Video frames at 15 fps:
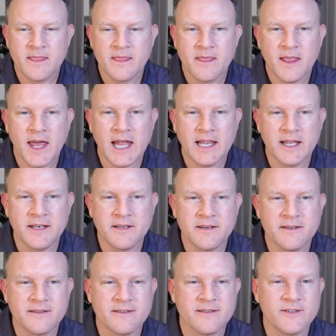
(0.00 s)
Hey,
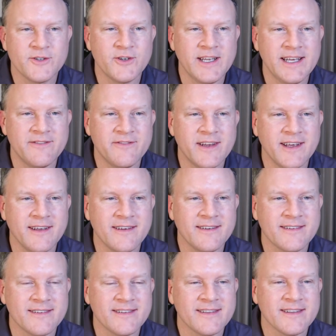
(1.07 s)
Linda. Good evening.
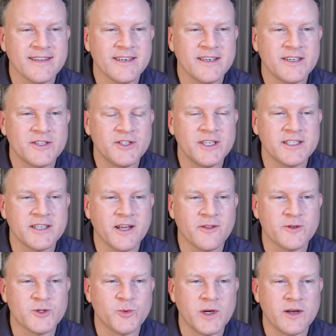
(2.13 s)
She's another
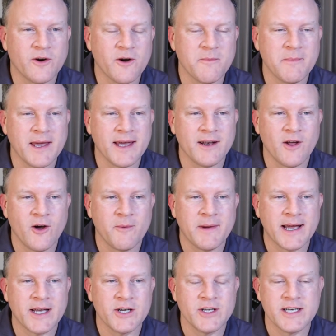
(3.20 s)
sweetheart, man. Oh, my
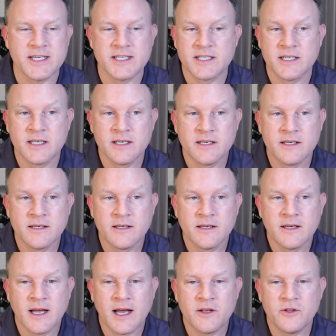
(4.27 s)
goodness.
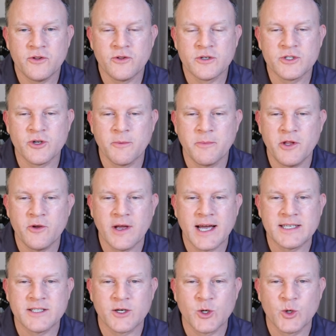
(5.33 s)
There's so many of you
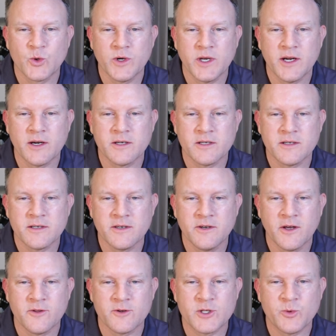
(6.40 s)
guys that are cool in here.
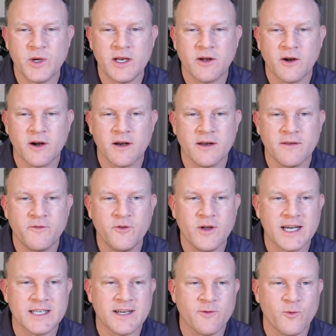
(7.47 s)
Another sweetheart. If you
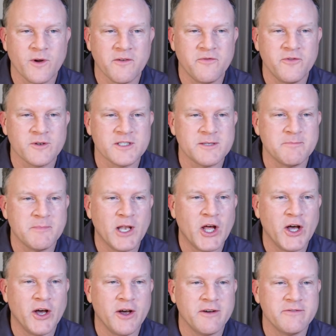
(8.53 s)
guys ever want to feel some
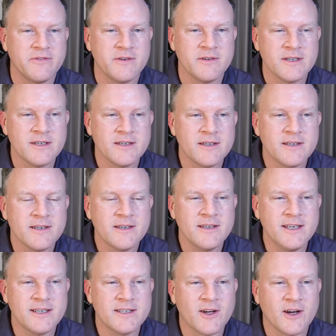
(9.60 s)
love, you
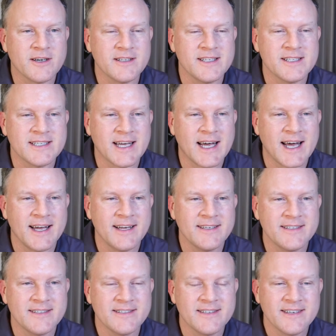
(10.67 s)
need to talk to this guy.
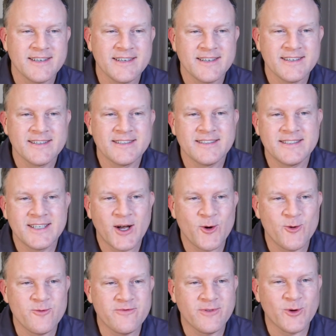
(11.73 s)

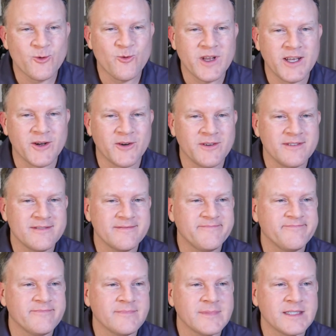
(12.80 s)
Tone Flow Real.
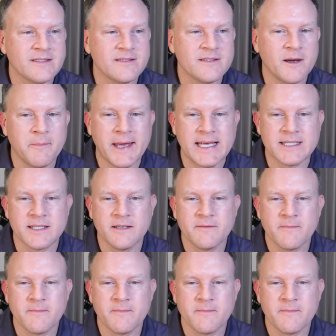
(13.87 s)
Amazing.